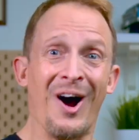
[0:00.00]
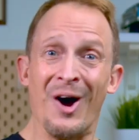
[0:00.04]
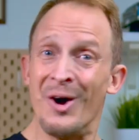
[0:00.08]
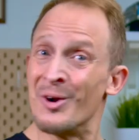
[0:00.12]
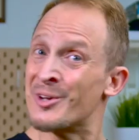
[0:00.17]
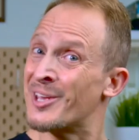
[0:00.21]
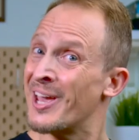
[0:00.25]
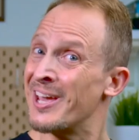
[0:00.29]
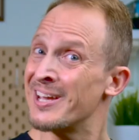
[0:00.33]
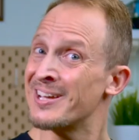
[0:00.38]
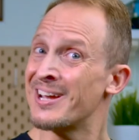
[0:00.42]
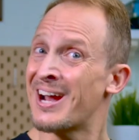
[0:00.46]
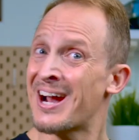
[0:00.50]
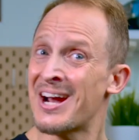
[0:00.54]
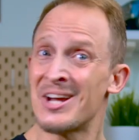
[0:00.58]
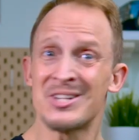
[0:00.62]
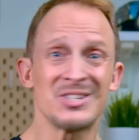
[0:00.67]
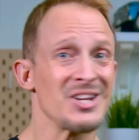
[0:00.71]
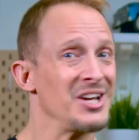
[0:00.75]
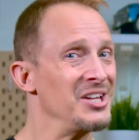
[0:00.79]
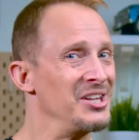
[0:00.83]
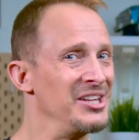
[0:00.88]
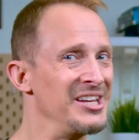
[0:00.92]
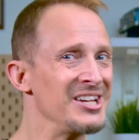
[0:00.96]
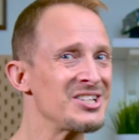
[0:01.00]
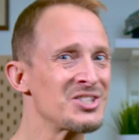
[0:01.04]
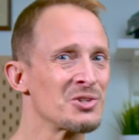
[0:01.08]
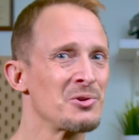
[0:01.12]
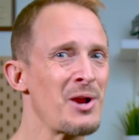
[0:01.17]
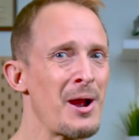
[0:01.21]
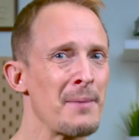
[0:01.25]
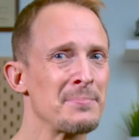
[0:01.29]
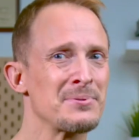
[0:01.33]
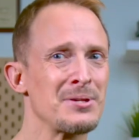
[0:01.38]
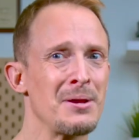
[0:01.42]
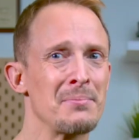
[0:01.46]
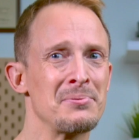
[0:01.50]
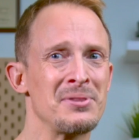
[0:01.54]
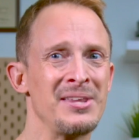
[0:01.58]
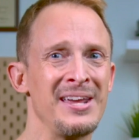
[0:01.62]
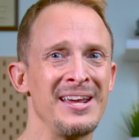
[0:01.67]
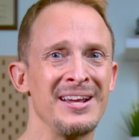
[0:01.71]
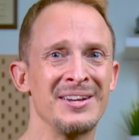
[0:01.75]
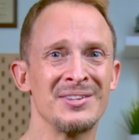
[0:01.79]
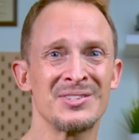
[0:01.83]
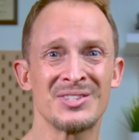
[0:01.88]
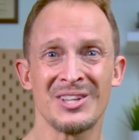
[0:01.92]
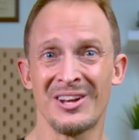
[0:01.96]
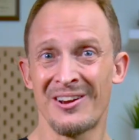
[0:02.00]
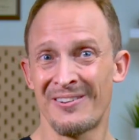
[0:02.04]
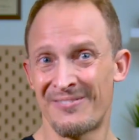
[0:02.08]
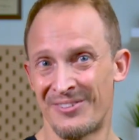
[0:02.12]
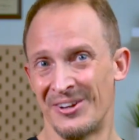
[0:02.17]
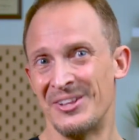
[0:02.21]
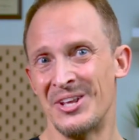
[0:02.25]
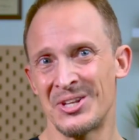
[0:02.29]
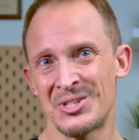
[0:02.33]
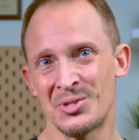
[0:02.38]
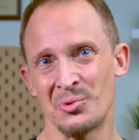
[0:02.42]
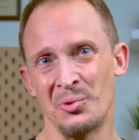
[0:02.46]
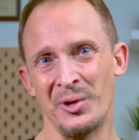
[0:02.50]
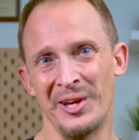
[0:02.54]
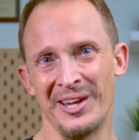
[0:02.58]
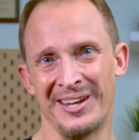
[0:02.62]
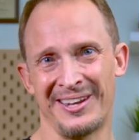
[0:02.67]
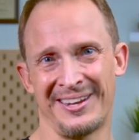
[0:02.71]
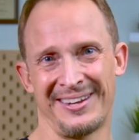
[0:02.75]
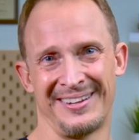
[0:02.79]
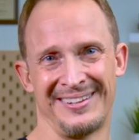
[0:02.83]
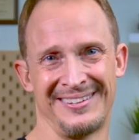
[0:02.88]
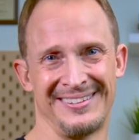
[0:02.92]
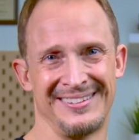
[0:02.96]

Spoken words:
Okay guys, this wraps up things for this week.